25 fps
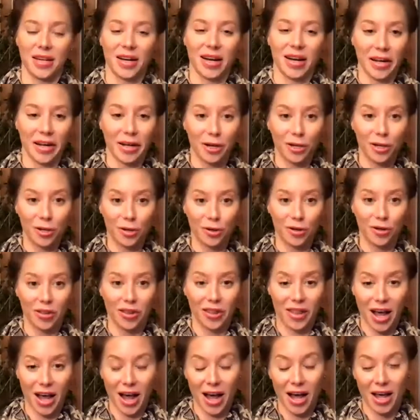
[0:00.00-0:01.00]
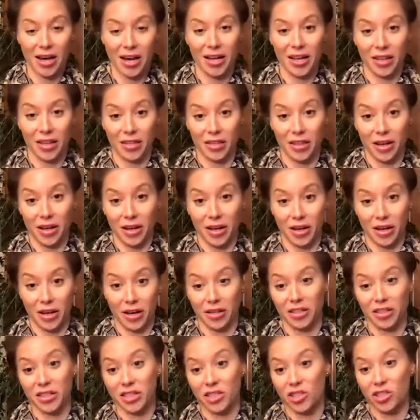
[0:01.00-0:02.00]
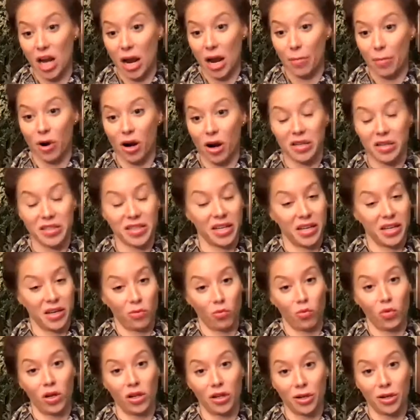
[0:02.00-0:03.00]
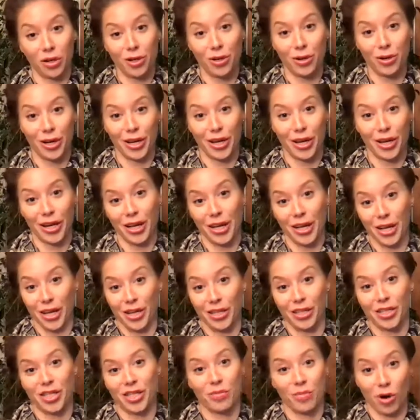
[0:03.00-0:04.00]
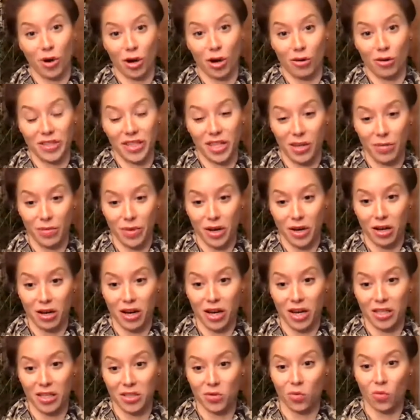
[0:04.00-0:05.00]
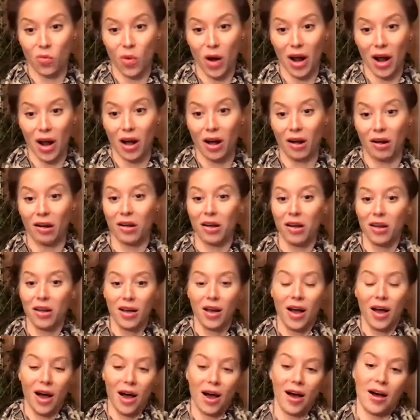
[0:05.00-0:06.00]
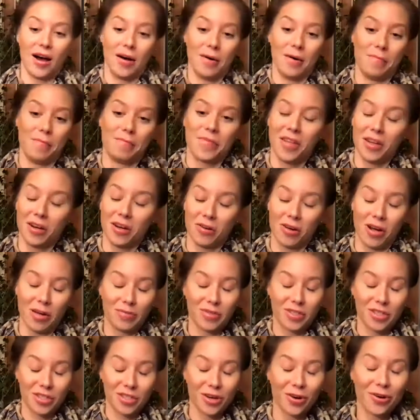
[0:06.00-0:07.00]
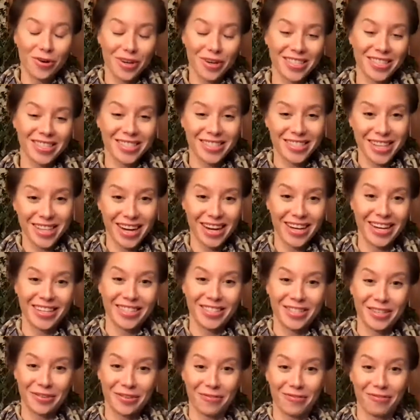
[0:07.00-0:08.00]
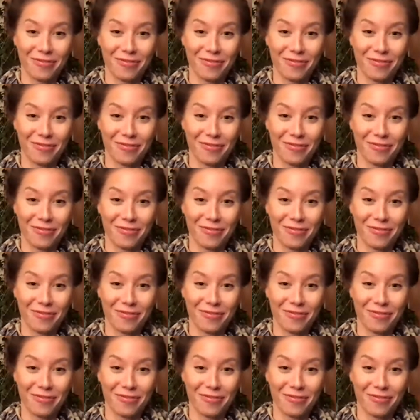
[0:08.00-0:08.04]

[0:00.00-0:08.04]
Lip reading: and I included that in the chat box, and we'll include it in tomorrow's email as well. You know, I'm so excited to